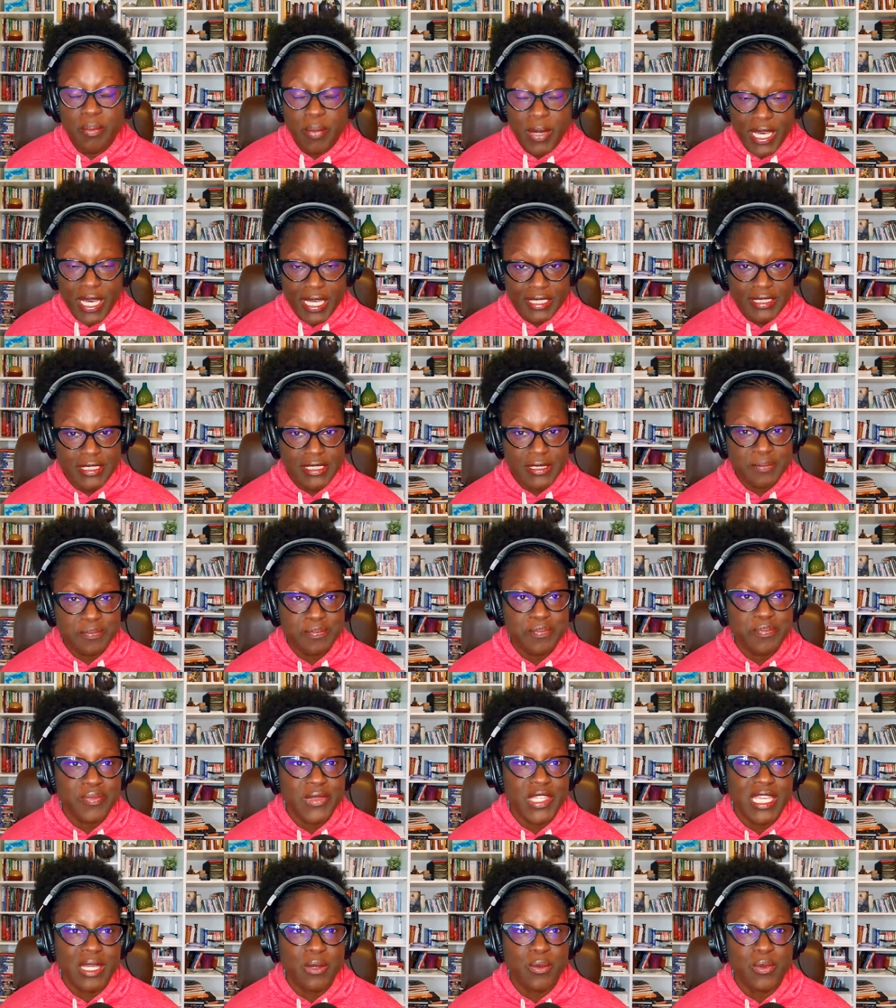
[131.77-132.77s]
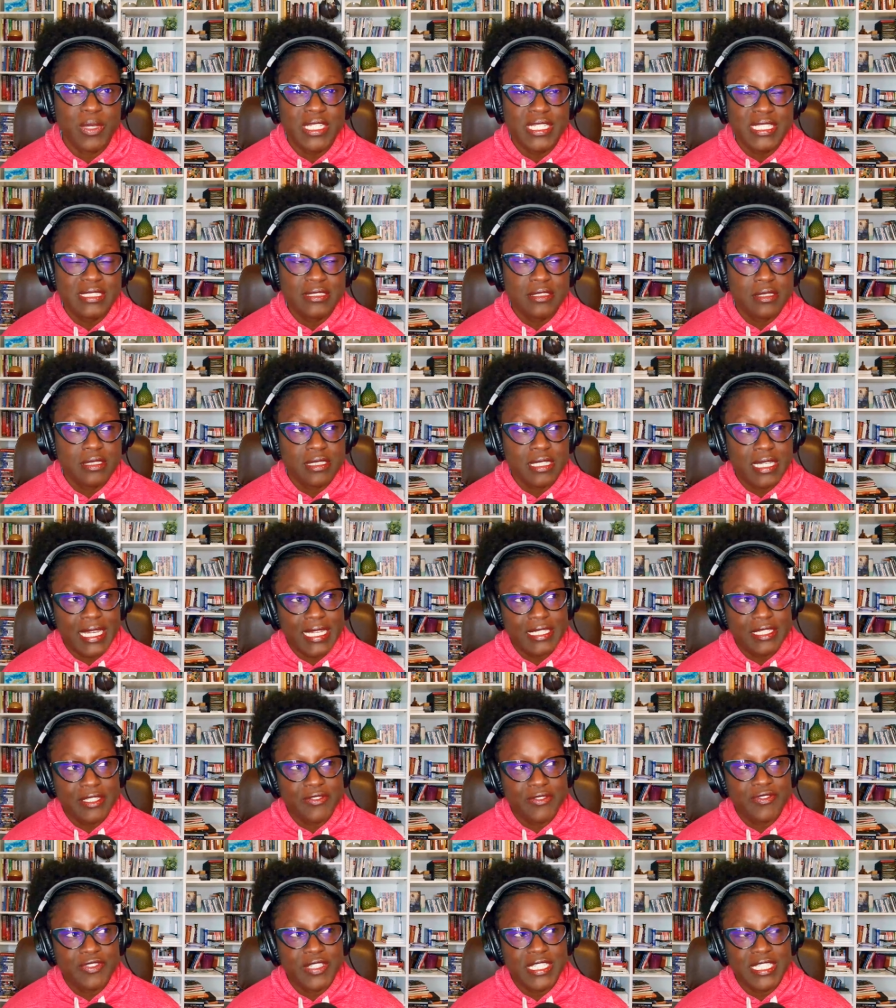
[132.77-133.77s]
But I want to
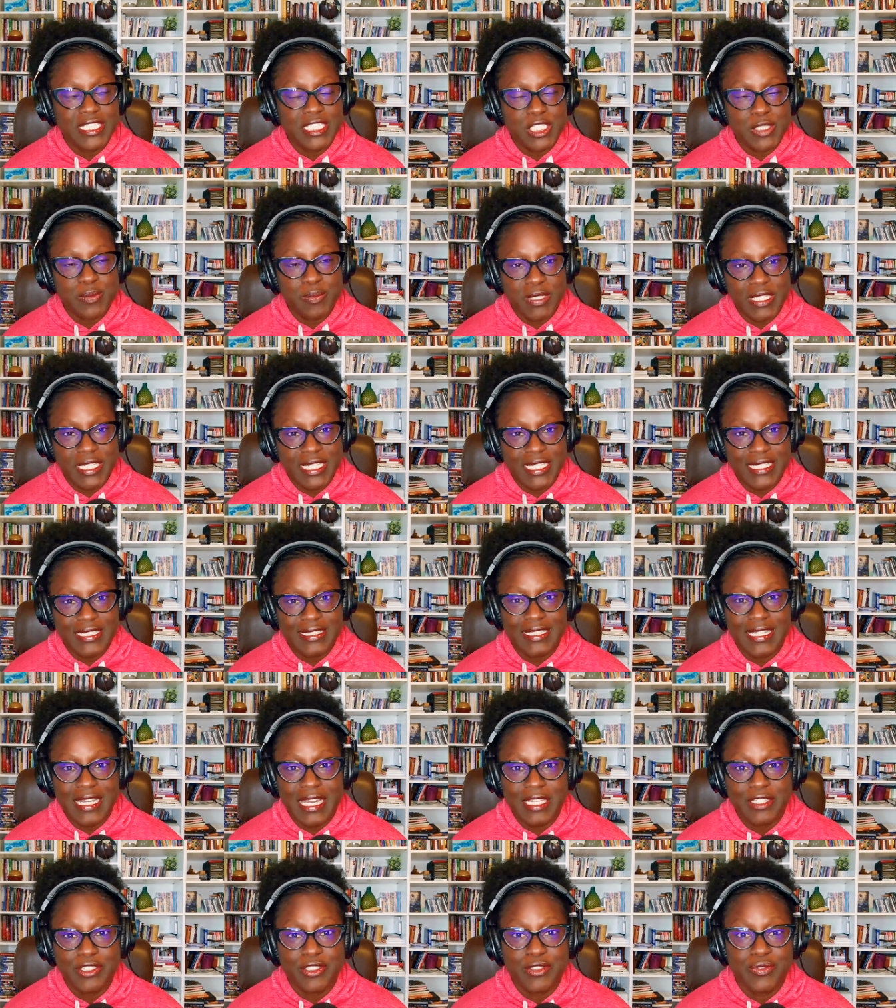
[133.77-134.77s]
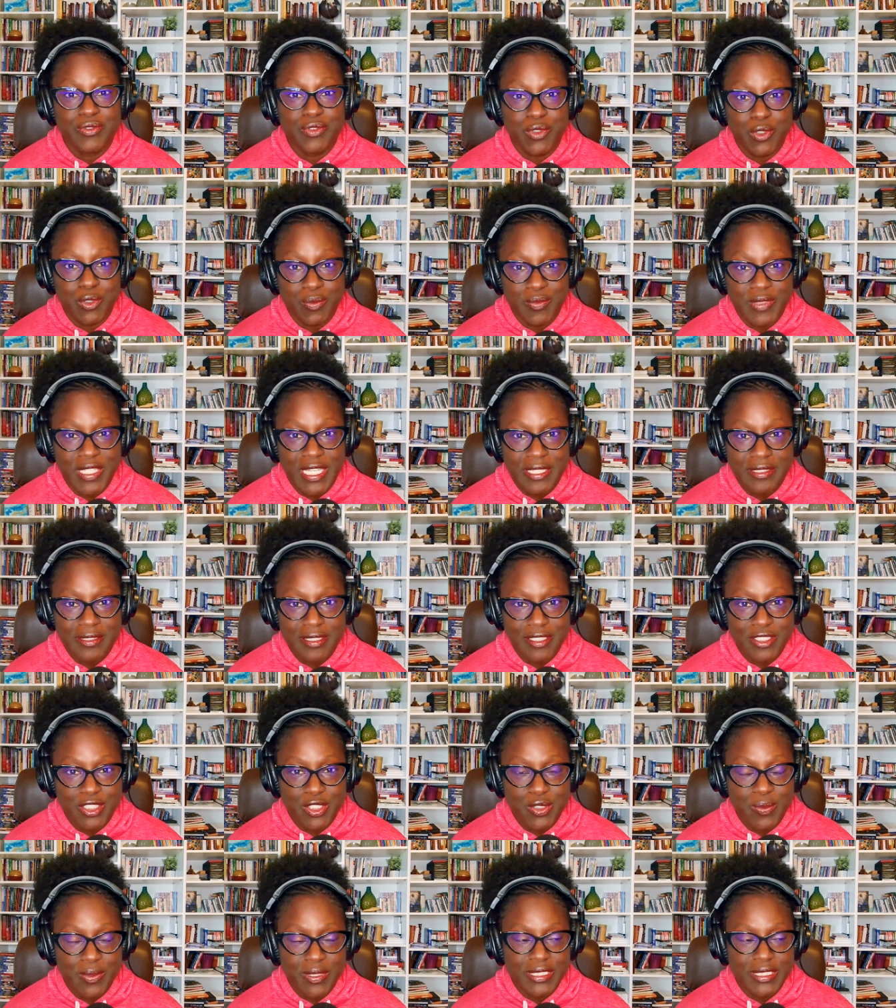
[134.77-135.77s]
kind of explain the kind of room that
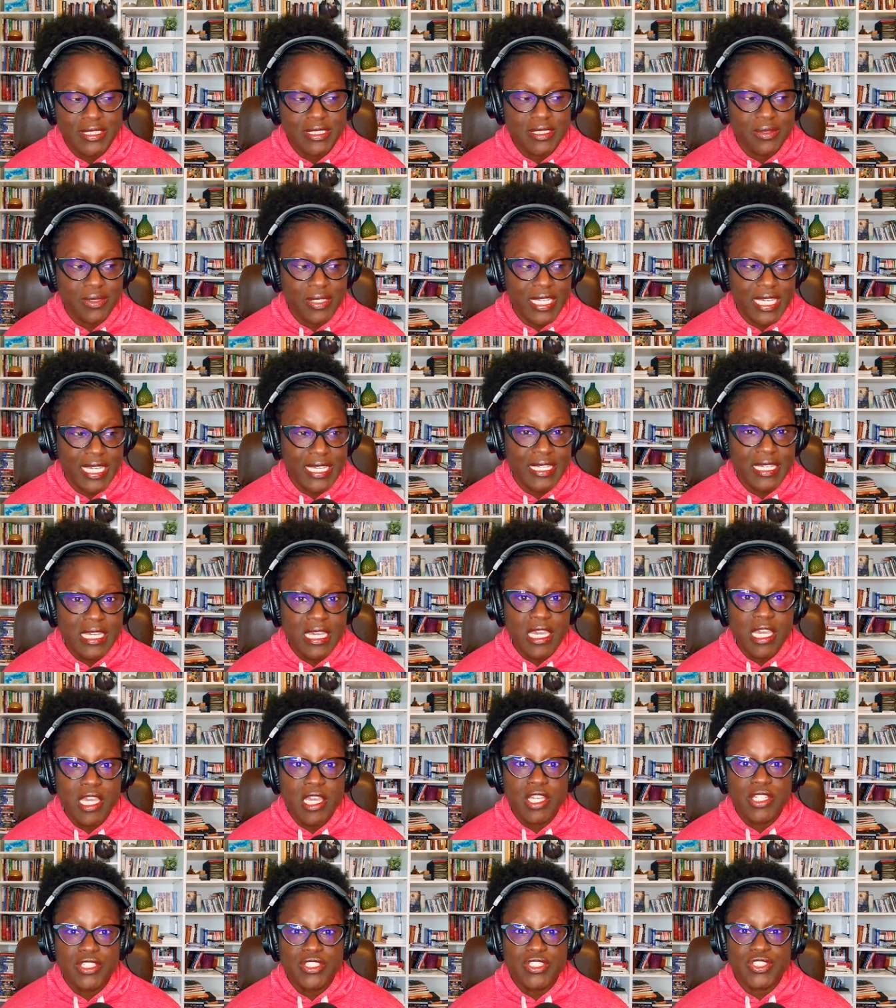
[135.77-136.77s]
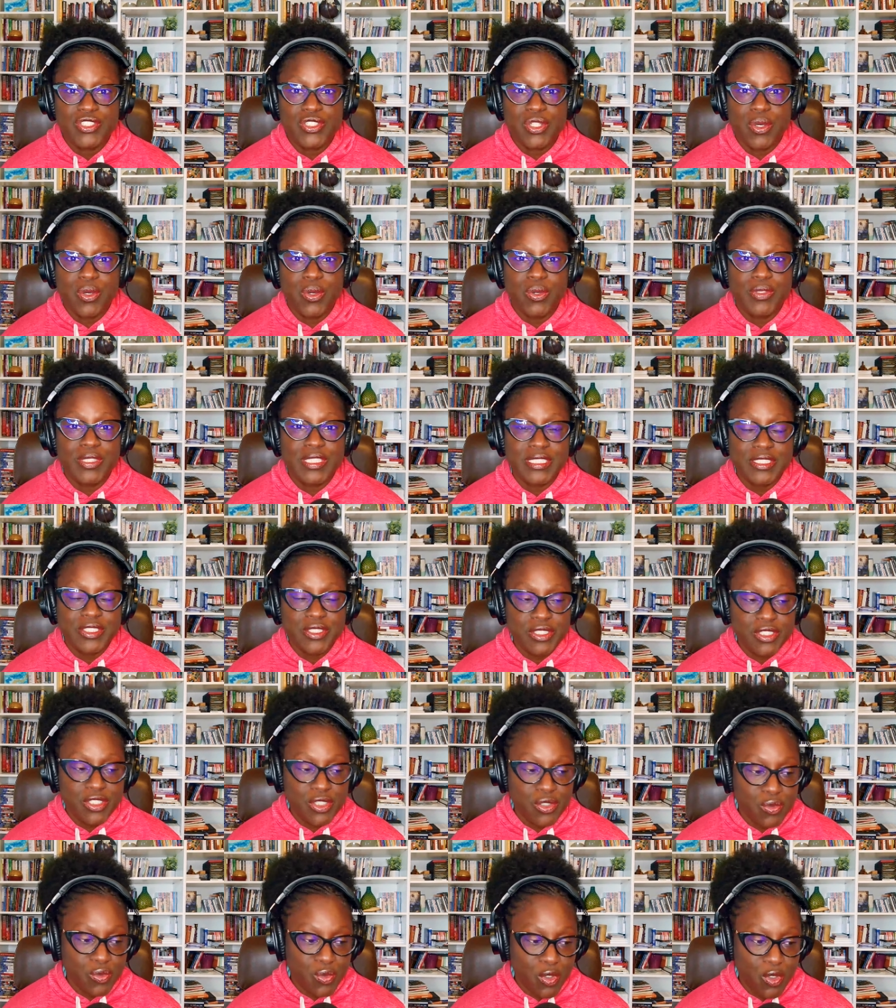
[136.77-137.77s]
this was. Okay. So this
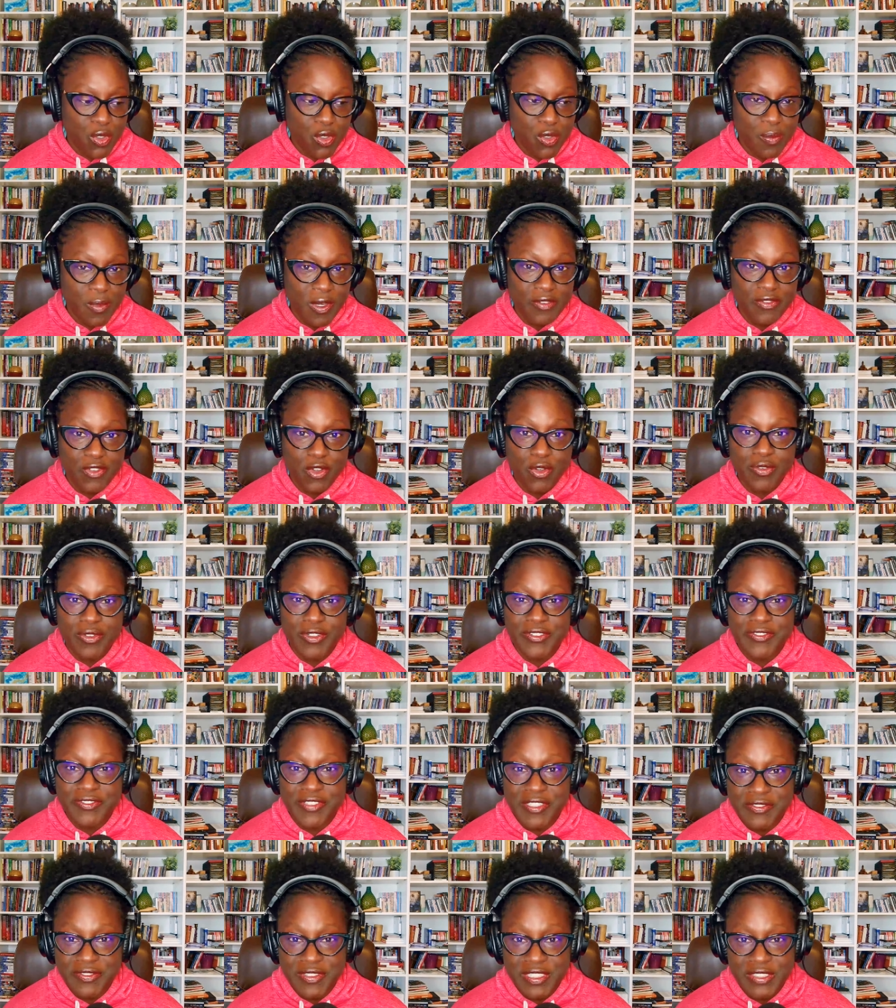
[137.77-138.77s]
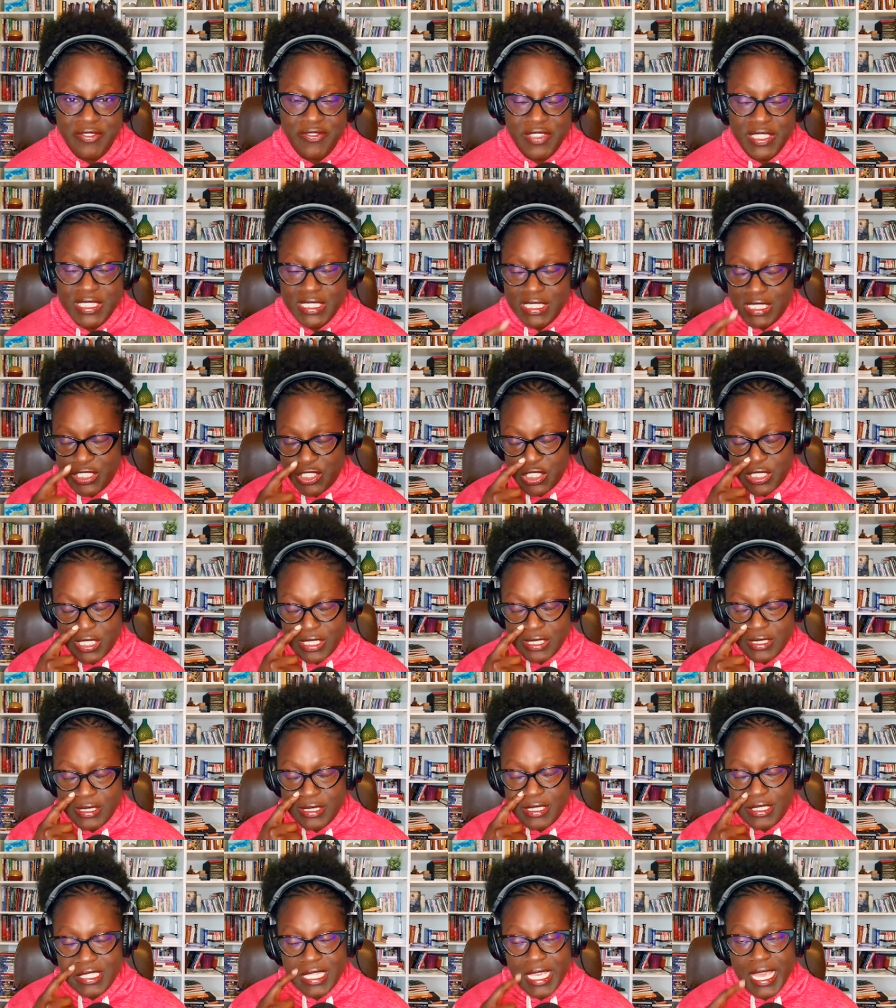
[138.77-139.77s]
is a room of over 50
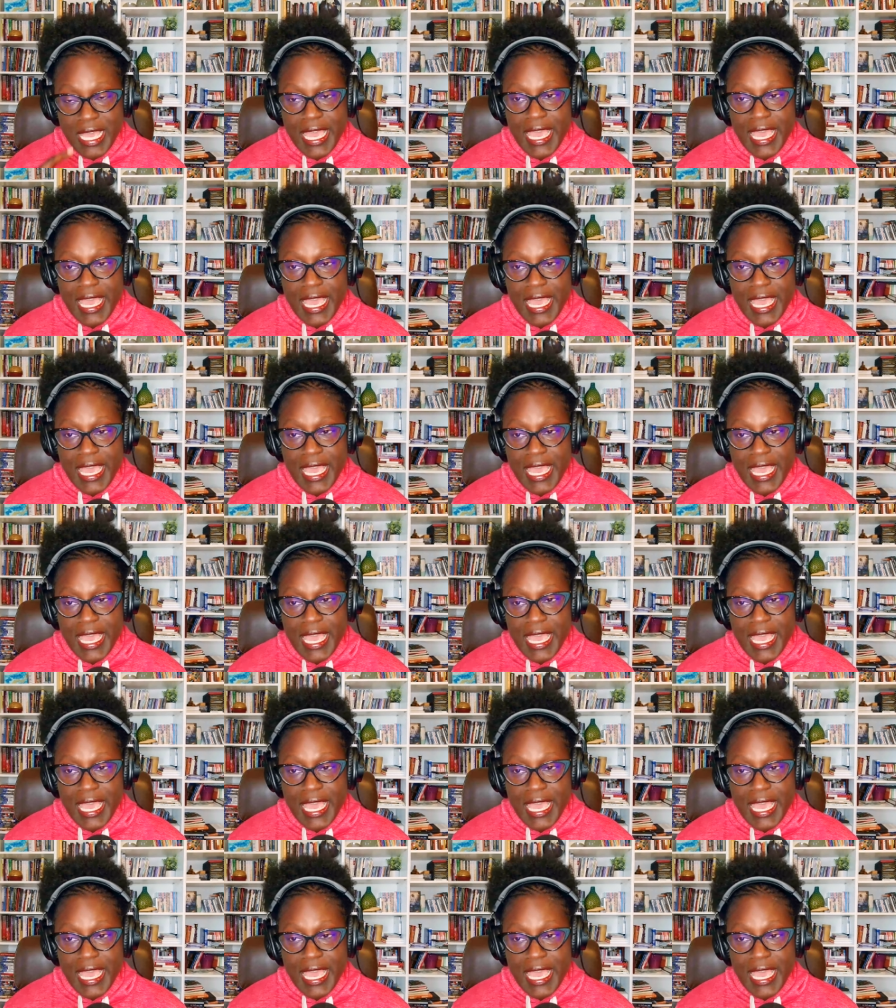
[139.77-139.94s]
physicians.